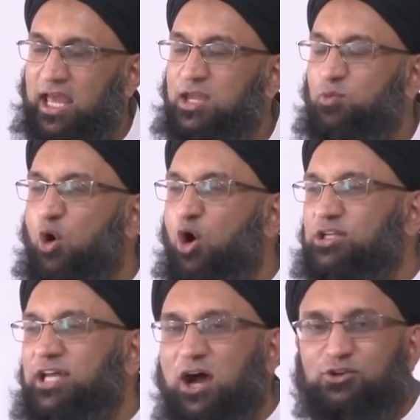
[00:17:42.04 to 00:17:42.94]
And he
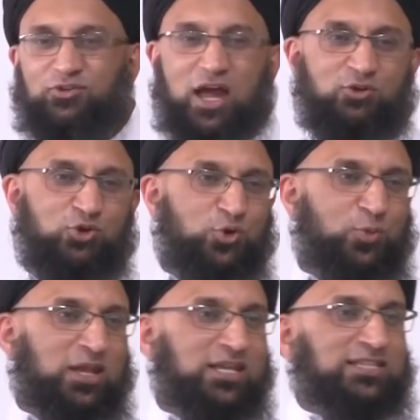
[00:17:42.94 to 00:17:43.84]
walked out of that
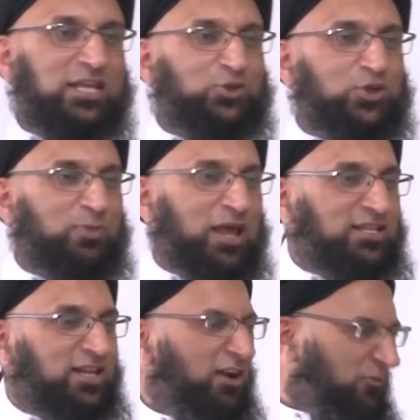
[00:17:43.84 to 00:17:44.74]
room and he said to his
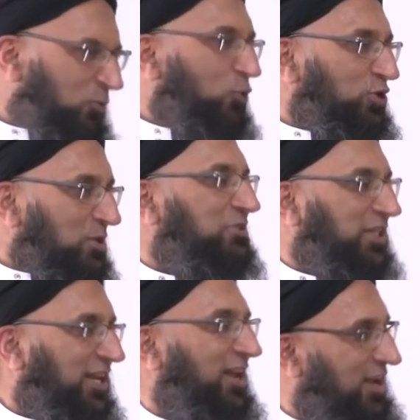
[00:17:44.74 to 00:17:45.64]
manager, I fooled them,
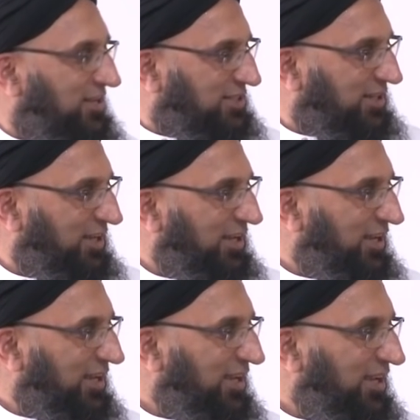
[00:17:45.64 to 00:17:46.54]
didn't I?
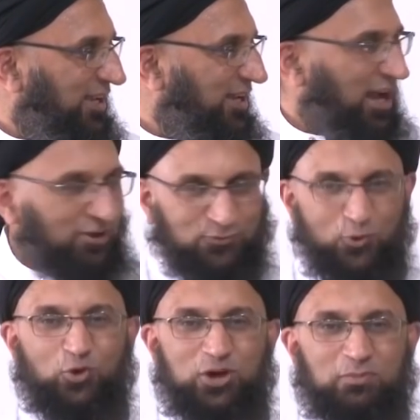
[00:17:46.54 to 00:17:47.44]
I
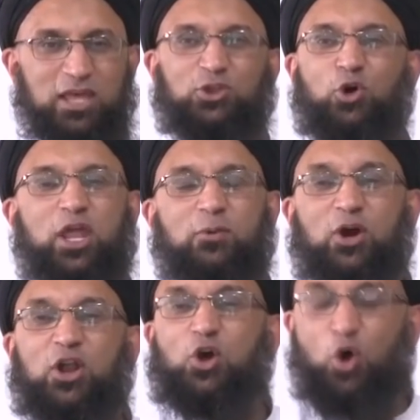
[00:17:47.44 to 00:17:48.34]
fooled them. They thought they
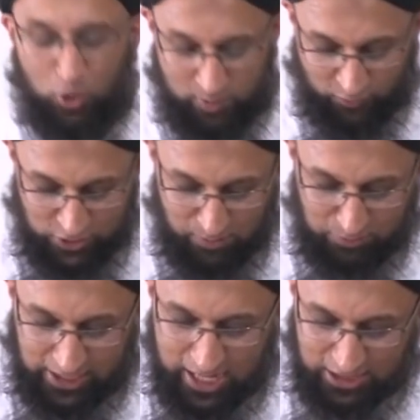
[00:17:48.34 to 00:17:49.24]
were going to call me for
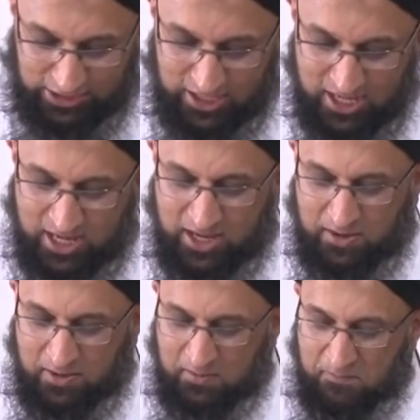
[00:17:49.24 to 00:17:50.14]
something else.
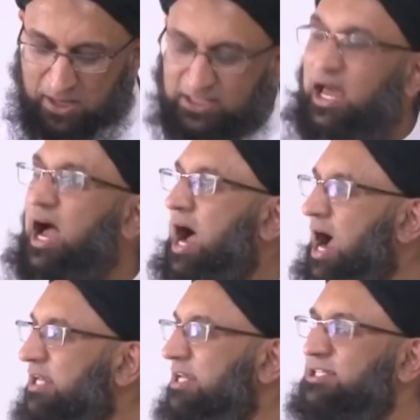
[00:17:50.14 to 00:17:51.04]
But
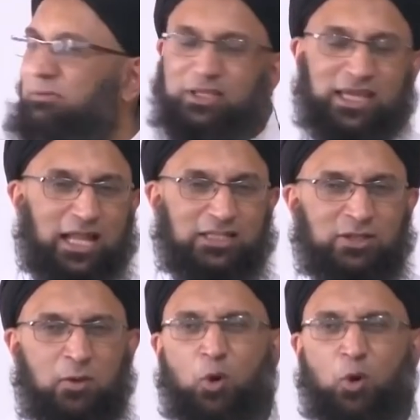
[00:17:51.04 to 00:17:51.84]
I did something else.